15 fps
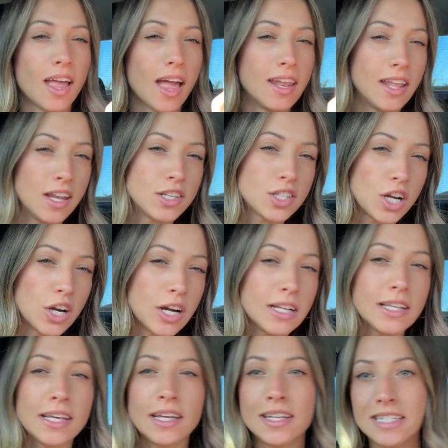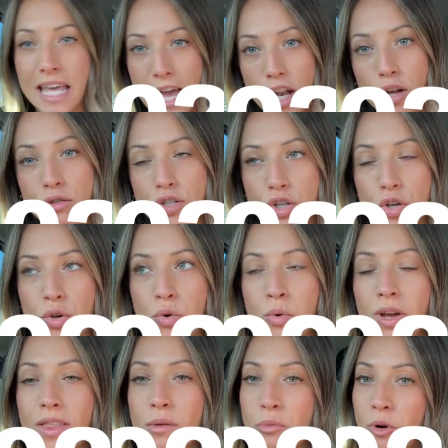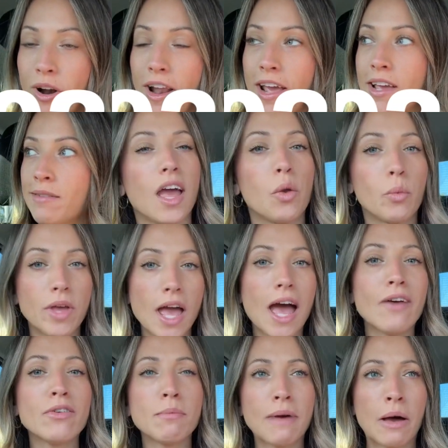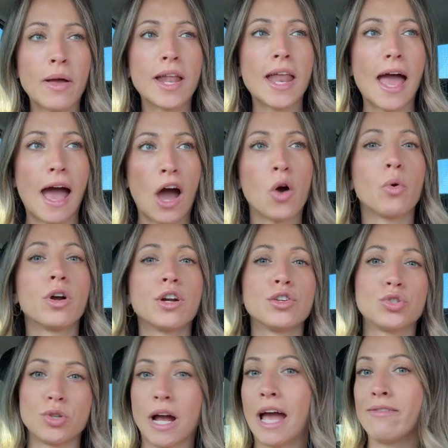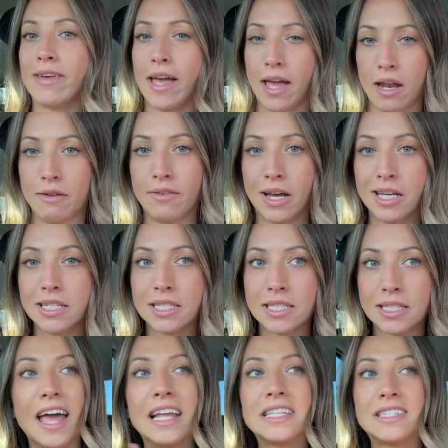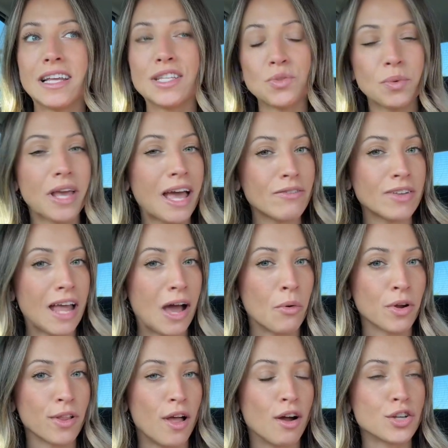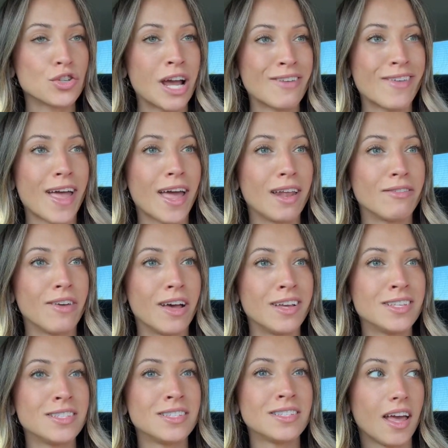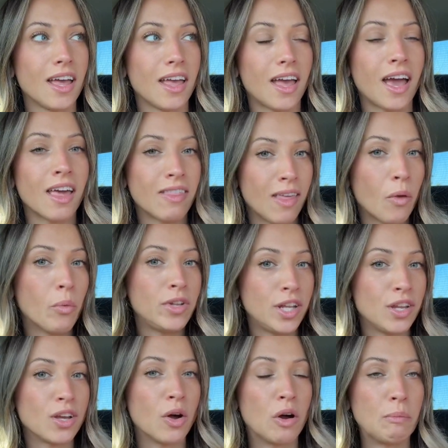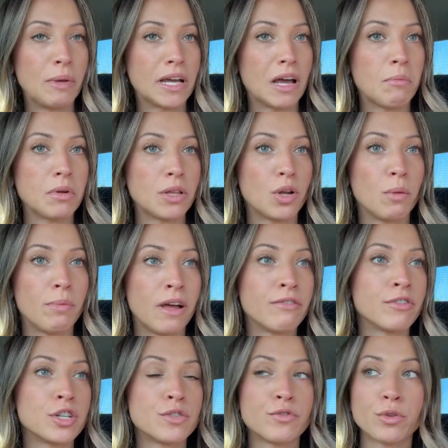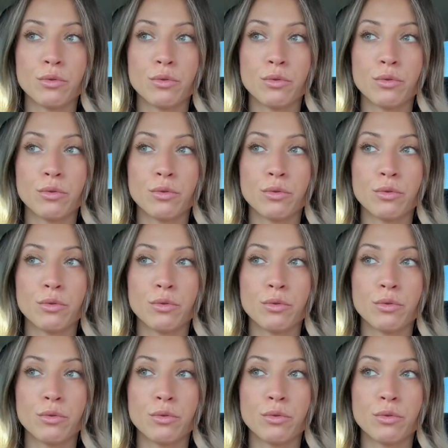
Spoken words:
And it is currently 10:02 in the morning, and we have about an hour drive ahead of us. And since we have an hour-long drive ahead of us, I think we need to go and pick up a little beverage for the